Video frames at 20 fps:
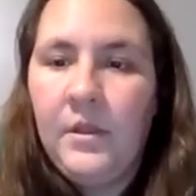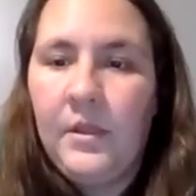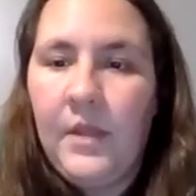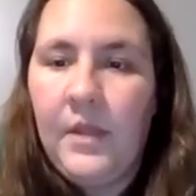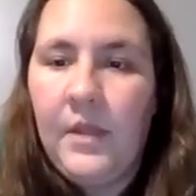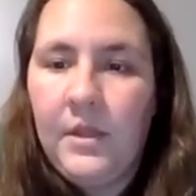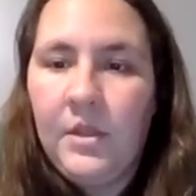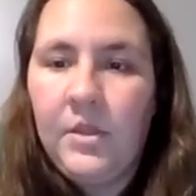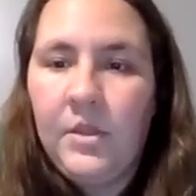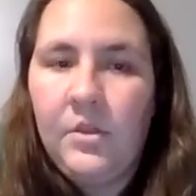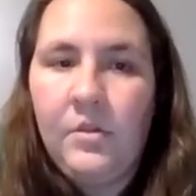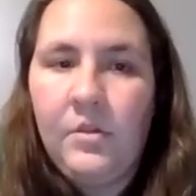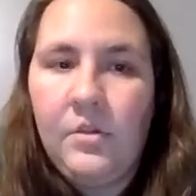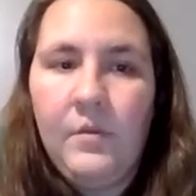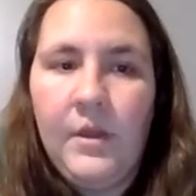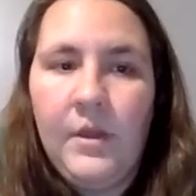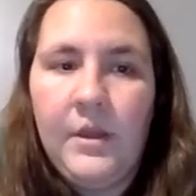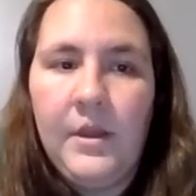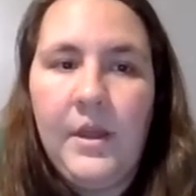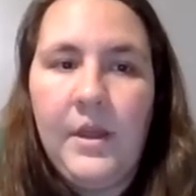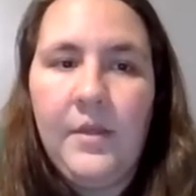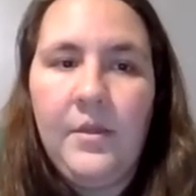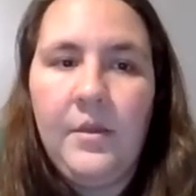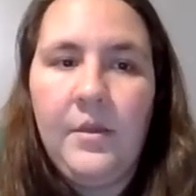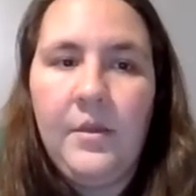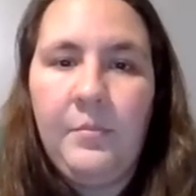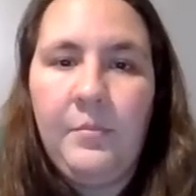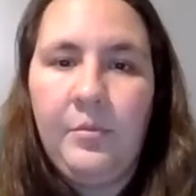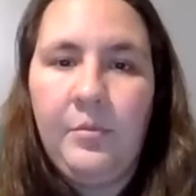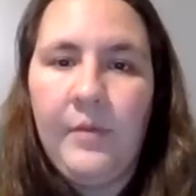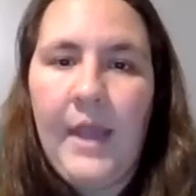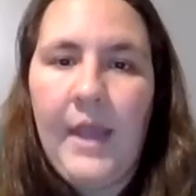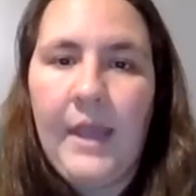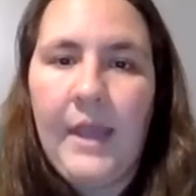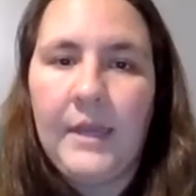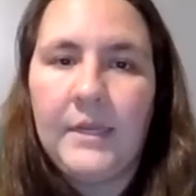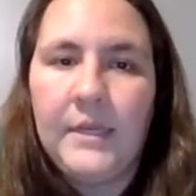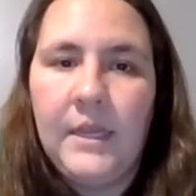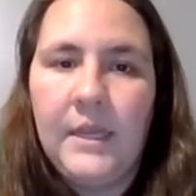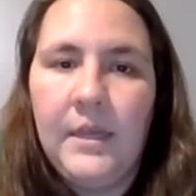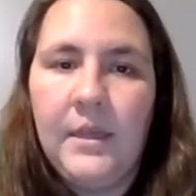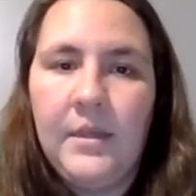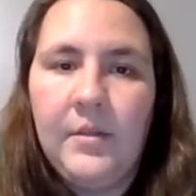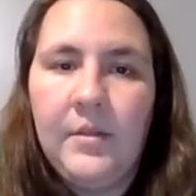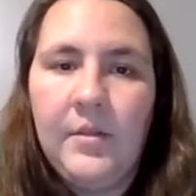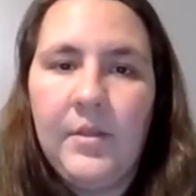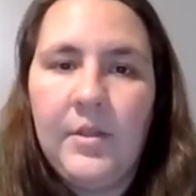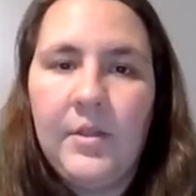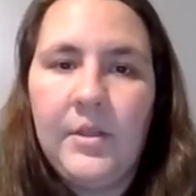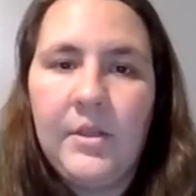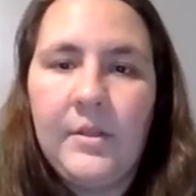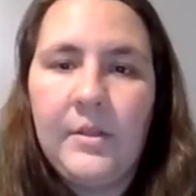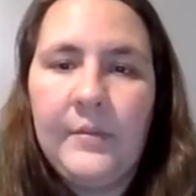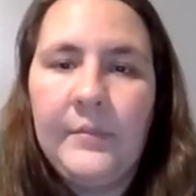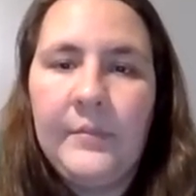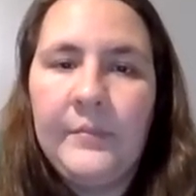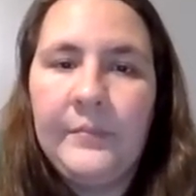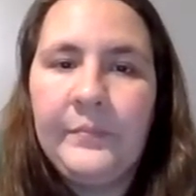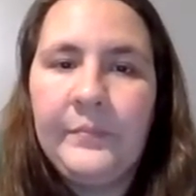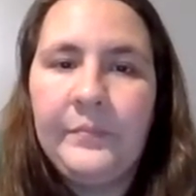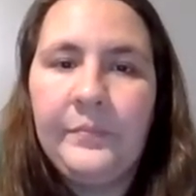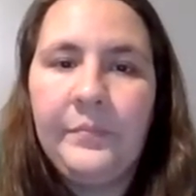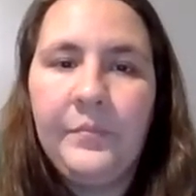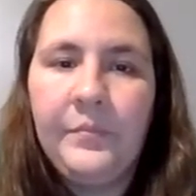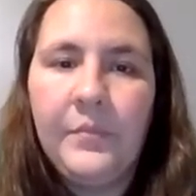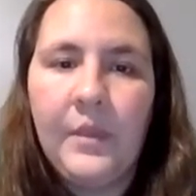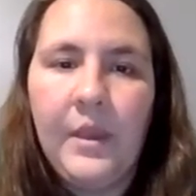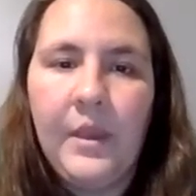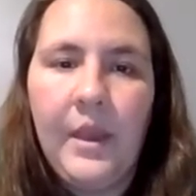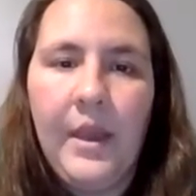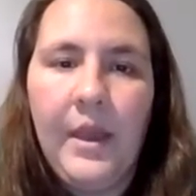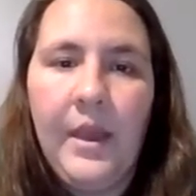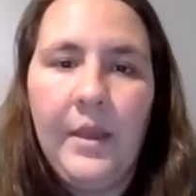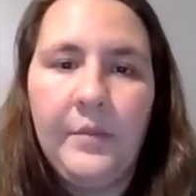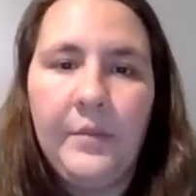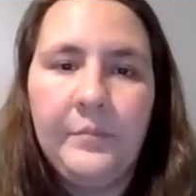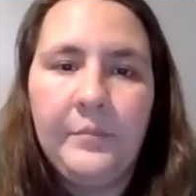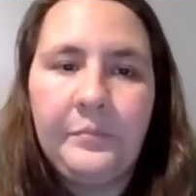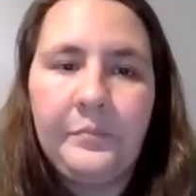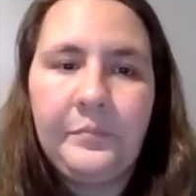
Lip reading: Let's do another practice. Okay.